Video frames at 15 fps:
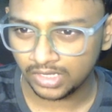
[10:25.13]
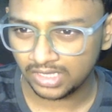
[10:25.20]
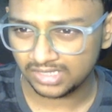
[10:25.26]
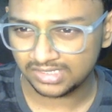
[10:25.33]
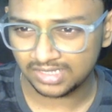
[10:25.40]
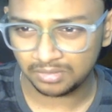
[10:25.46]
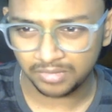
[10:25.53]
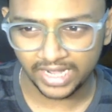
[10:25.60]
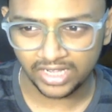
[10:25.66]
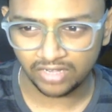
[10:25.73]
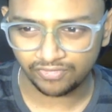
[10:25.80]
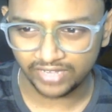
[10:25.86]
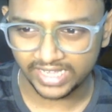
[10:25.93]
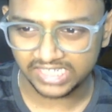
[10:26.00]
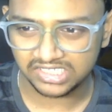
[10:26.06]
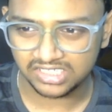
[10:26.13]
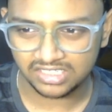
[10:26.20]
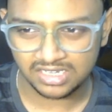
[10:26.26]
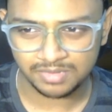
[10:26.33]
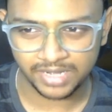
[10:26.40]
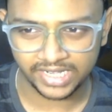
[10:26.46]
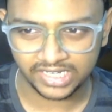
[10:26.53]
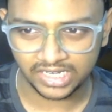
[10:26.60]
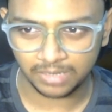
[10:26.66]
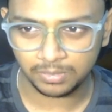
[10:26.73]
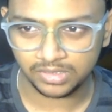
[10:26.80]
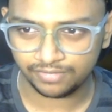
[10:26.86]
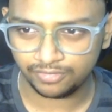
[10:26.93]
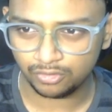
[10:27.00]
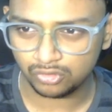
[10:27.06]
Some kind of knight g3 might come in
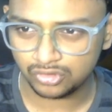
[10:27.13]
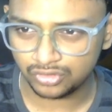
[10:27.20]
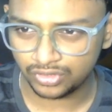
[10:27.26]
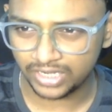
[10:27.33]
the future,